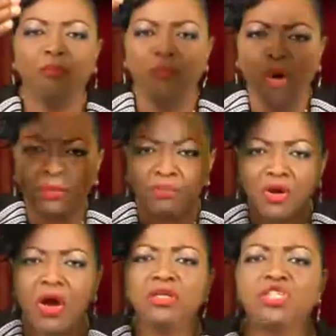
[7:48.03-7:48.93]
would
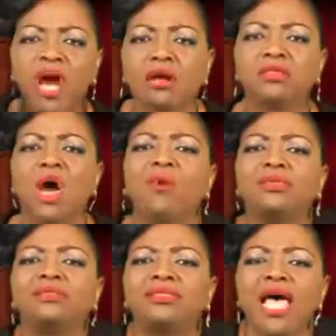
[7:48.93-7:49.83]
conduct
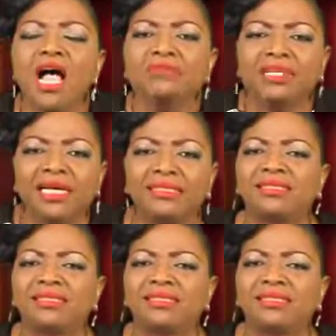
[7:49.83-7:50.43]
ourselves in a